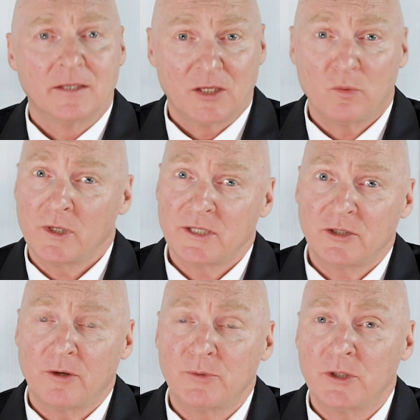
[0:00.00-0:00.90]
So what
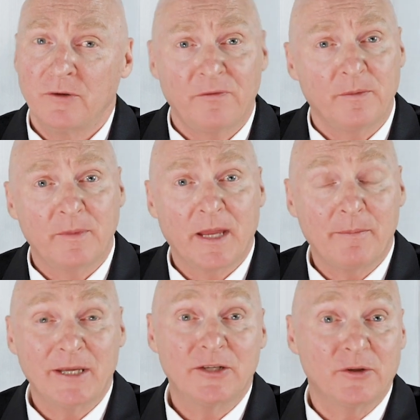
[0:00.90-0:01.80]
stopped you from
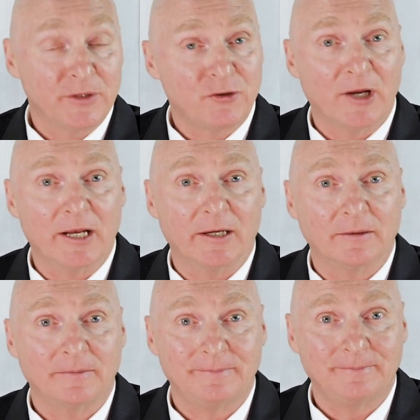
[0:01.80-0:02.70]
coming to Australia?